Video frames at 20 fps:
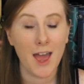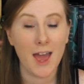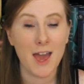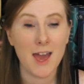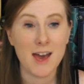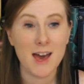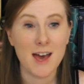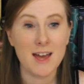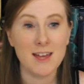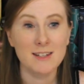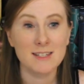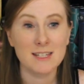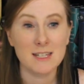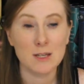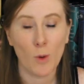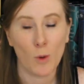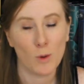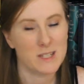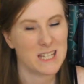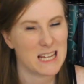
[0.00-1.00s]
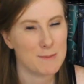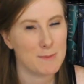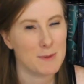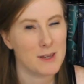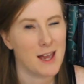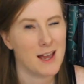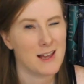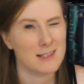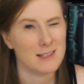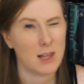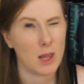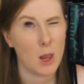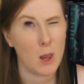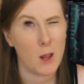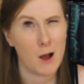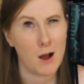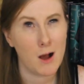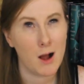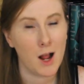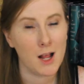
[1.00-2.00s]
and it won't take me as
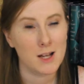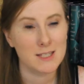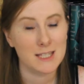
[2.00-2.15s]
long